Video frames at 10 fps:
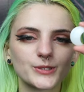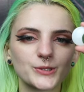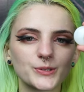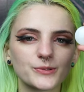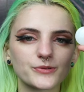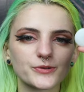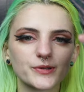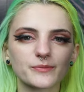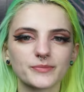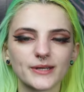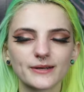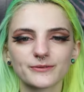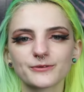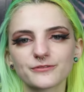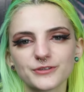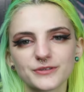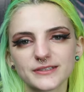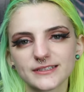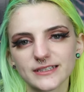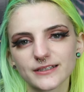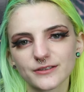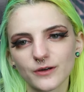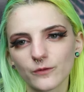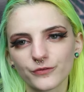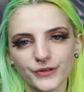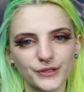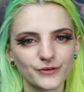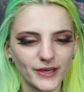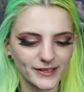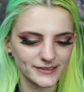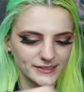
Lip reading: when you look through it, but I don't know if you can see it. Hopefully you can.